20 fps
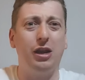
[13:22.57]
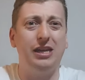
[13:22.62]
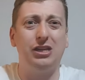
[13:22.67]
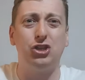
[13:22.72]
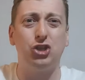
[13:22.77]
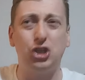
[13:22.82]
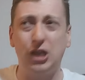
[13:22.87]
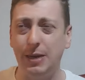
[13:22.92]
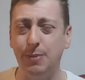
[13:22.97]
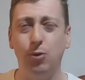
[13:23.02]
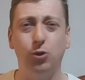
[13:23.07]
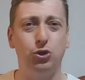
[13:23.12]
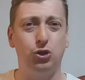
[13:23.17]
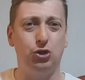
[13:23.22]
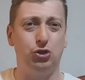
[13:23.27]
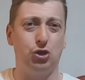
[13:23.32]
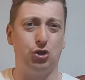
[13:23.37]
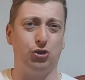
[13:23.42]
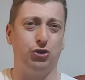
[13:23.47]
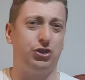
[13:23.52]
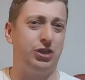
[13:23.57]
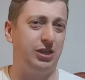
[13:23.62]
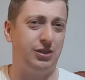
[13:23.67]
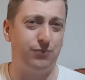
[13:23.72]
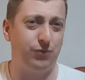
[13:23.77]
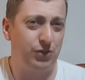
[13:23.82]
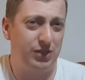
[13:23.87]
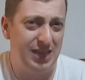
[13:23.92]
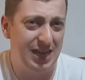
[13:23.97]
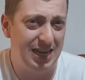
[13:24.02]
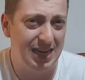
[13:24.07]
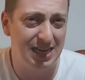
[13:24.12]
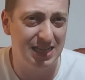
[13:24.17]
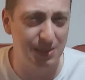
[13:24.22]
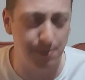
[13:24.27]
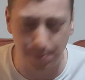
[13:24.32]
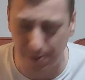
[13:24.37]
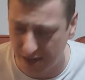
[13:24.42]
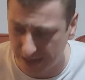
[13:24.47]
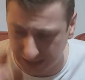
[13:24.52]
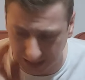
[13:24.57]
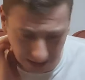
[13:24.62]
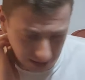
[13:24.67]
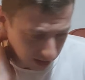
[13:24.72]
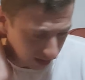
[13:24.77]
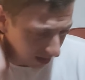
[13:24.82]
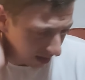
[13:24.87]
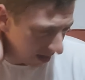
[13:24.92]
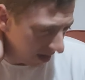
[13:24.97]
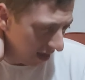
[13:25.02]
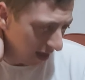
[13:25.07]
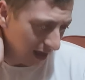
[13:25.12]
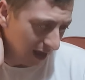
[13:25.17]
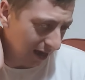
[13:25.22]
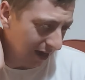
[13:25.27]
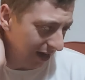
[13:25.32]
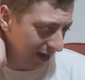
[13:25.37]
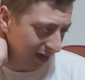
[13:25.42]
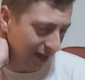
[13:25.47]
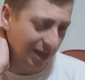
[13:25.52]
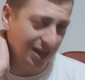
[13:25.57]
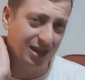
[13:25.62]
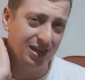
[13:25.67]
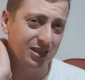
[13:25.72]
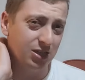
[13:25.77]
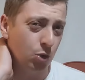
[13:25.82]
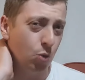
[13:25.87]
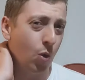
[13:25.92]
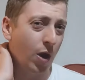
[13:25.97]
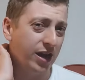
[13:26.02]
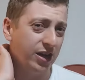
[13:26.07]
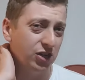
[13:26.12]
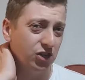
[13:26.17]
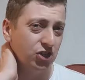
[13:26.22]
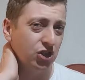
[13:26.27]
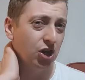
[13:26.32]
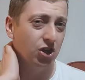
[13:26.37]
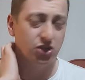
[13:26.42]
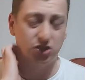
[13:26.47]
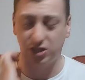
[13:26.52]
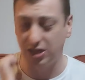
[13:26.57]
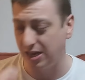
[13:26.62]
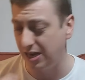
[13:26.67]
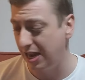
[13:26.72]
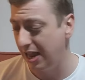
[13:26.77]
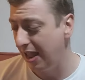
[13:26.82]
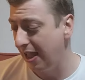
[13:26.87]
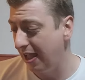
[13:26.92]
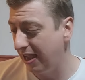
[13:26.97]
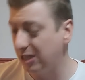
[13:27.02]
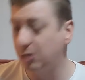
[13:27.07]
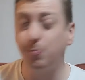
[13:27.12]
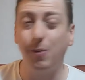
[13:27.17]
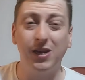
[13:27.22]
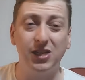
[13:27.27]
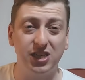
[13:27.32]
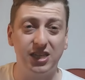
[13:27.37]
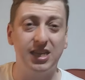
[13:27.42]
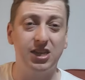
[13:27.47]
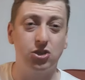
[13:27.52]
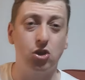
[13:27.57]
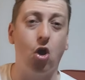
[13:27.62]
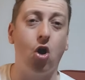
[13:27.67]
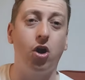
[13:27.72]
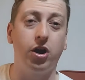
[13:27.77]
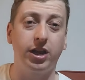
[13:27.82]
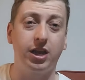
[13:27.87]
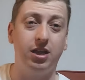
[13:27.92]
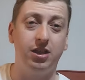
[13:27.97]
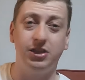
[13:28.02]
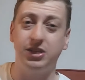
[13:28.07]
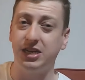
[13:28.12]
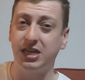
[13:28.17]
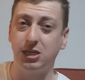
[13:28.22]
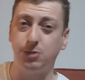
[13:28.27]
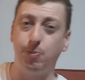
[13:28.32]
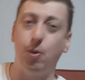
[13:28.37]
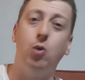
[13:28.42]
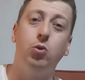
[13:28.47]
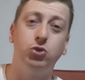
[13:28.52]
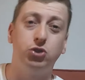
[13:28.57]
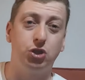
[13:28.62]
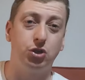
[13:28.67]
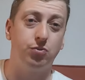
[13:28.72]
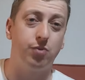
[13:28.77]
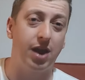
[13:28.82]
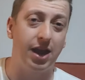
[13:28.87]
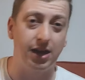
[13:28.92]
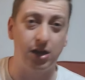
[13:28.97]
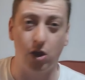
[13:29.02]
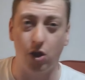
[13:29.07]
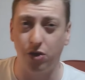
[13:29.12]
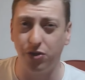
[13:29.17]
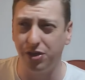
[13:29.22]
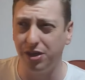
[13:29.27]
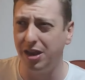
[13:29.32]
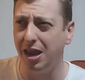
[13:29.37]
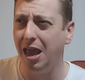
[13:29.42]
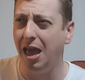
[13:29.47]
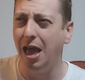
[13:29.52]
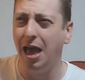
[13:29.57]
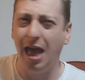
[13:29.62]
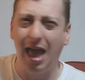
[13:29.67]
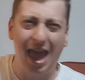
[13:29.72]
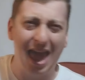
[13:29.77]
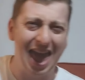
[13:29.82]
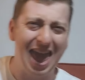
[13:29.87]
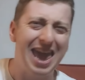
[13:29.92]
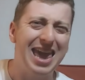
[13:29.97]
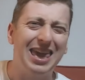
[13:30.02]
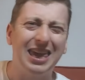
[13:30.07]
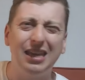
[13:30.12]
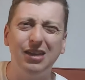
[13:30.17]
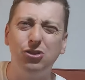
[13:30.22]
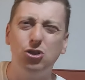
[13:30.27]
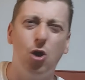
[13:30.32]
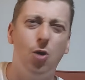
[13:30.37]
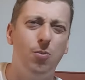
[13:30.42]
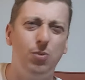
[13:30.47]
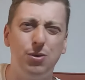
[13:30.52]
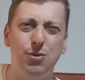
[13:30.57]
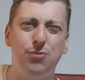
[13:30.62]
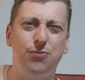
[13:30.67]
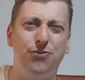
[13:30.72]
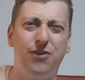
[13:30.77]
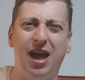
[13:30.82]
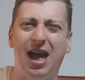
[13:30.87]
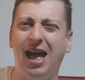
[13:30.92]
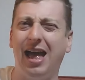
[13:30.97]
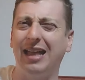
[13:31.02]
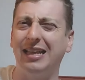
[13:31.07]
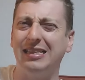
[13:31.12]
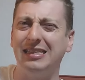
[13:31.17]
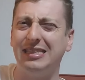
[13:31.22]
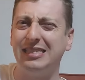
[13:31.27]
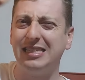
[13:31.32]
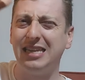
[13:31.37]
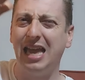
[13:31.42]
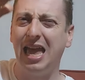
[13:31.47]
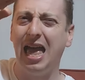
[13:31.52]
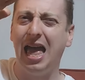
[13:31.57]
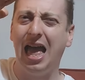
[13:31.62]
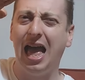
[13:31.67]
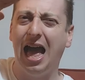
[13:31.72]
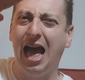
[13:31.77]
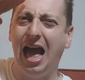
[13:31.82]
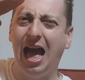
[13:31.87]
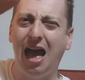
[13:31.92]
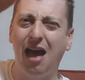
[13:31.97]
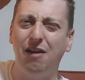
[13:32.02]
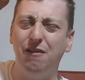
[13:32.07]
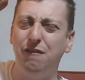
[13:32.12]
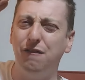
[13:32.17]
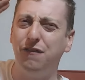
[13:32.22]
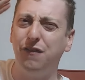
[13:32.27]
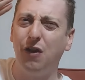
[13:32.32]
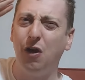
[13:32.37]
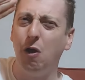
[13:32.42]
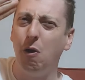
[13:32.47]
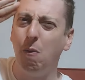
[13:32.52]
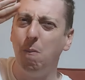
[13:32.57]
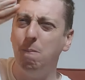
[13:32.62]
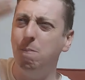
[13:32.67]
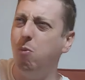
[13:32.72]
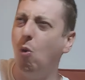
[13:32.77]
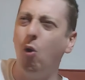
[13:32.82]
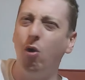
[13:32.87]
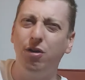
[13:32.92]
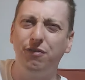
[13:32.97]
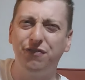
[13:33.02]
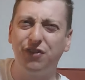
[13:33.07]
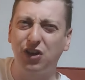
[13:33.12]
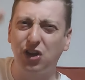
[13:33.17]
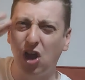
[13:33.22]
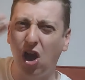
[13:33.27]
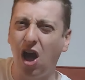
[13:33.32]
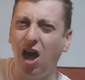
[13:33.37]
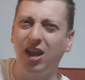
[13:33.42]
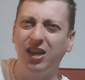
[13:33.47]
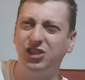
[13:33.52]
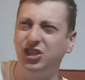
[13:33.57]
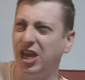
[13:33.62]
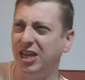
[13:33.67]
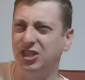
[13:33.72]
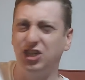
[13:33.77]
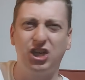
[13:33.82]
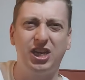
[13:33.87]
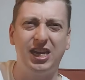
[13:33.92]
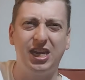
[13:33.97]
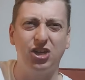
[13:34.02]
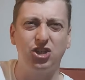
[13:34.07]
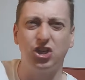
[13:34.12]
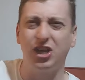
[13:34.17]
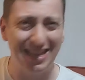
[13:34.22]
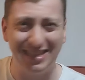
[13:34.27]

Shame on you, dirt sheets, for taking his opinion. It is quite disgusting, especially this article that he's posted right now, that AEW fans have more of a college education.